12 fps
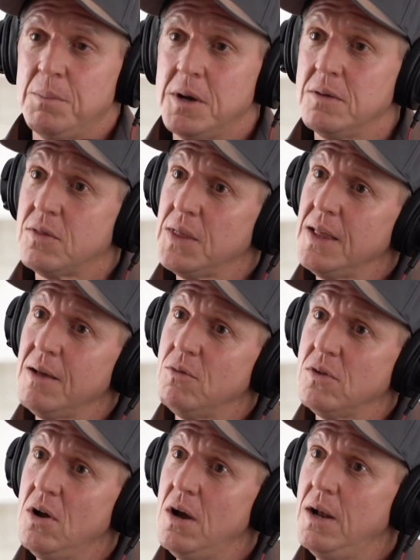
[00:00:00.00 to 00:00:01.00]
But I think that
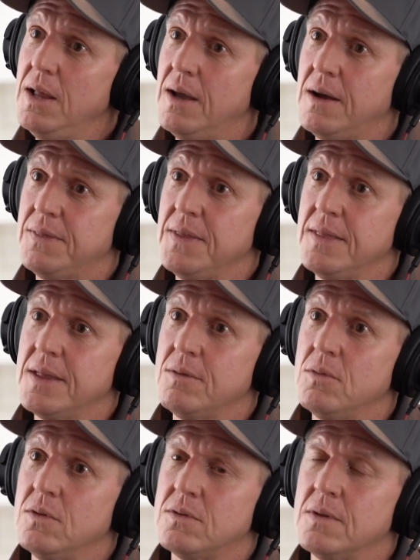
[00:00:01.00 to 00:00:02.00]
was earlier. I think
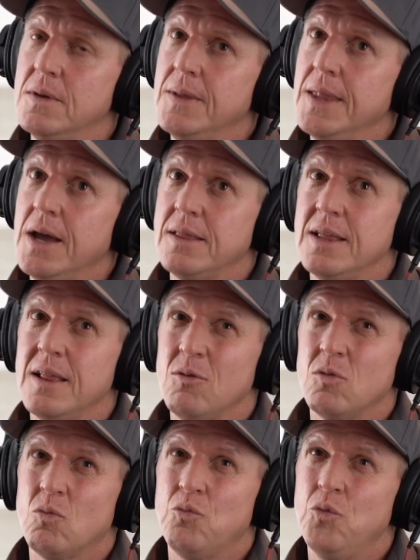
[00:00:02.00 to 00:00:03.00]
that was
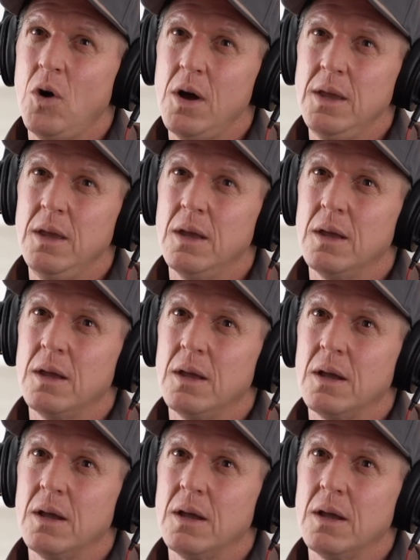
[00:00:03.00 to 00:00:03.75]
right.